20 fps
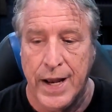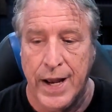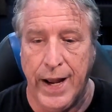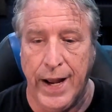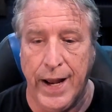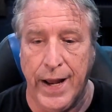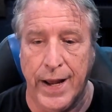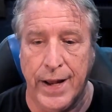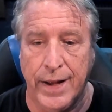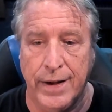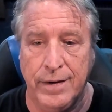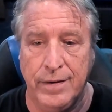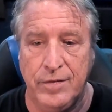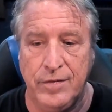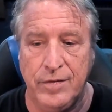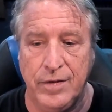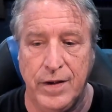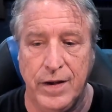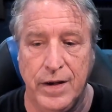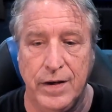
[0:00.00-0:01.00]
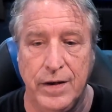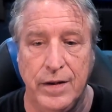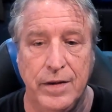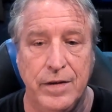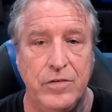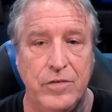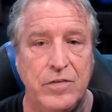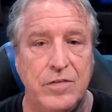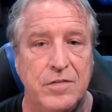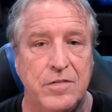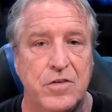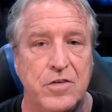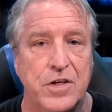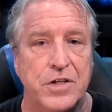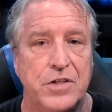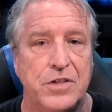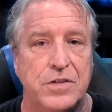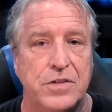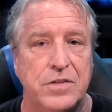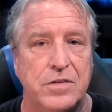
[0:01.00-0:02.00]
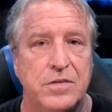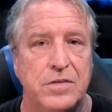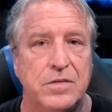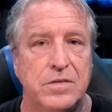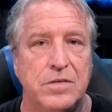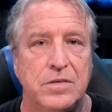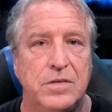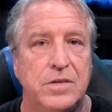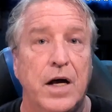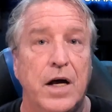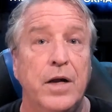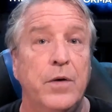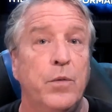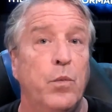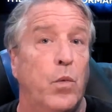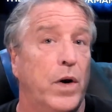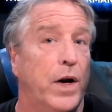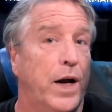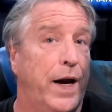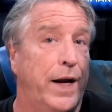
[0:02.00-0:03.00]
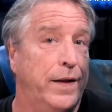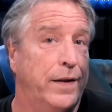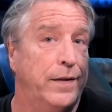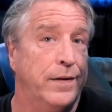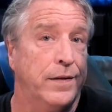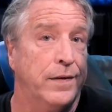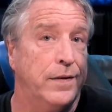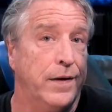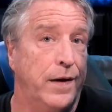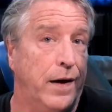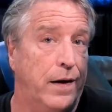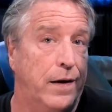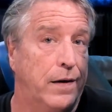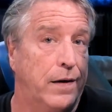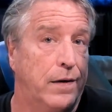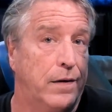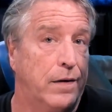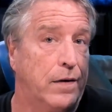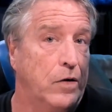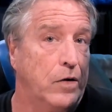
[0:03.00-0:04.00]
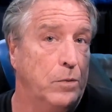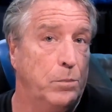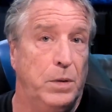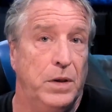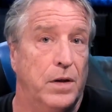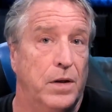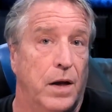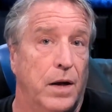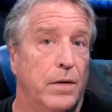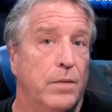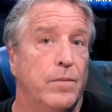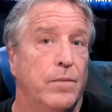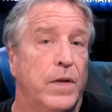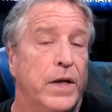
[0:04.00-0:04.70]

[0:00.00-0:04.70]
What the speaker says: And it is just done what I didn't think could be done.